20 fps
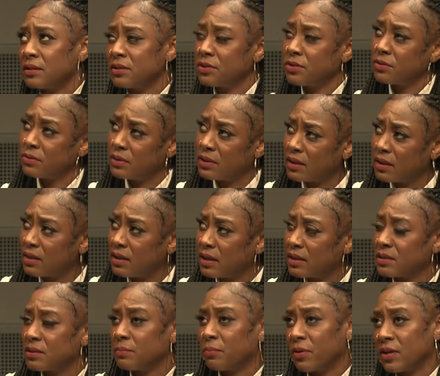is doing the
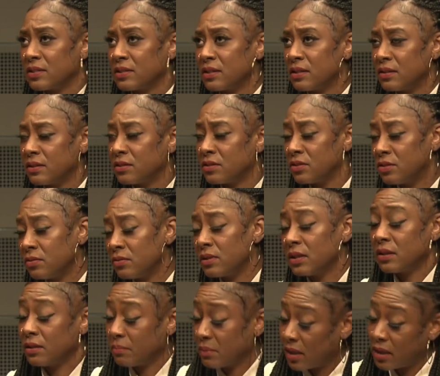things the president is
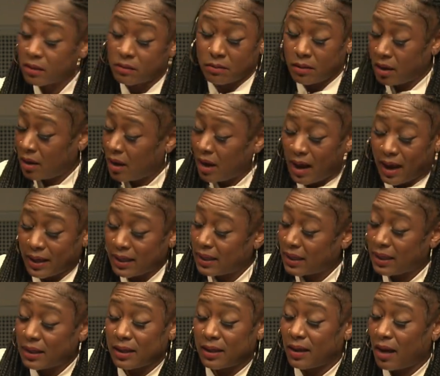doing. I'm like, I
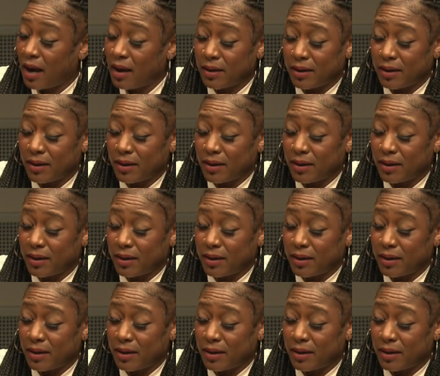get it.